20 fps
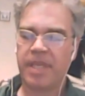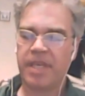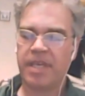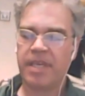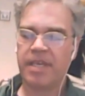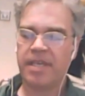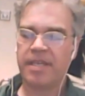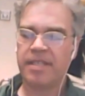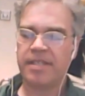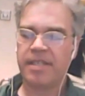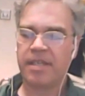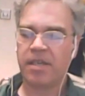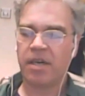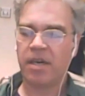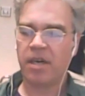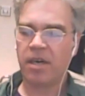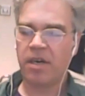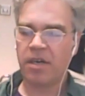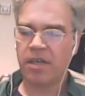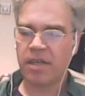Is it
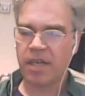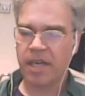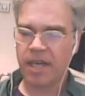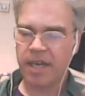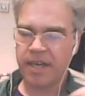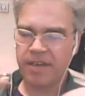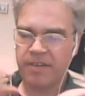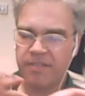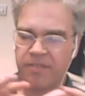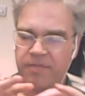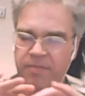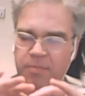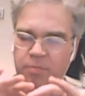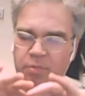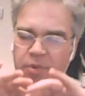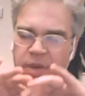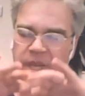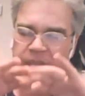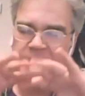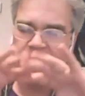all kind of
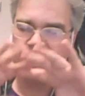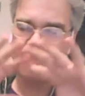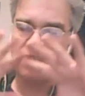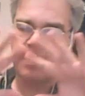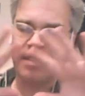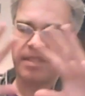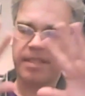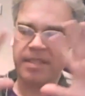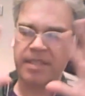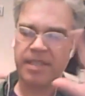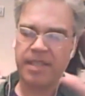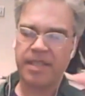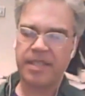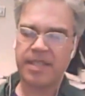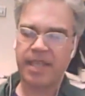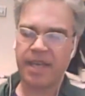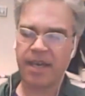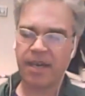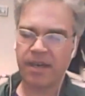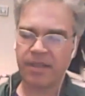pretty
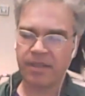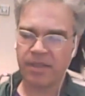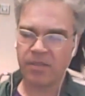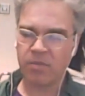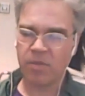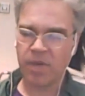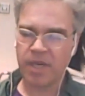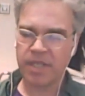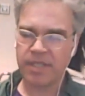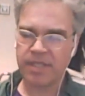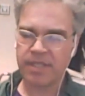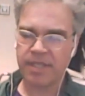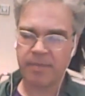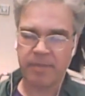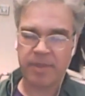detailed at once?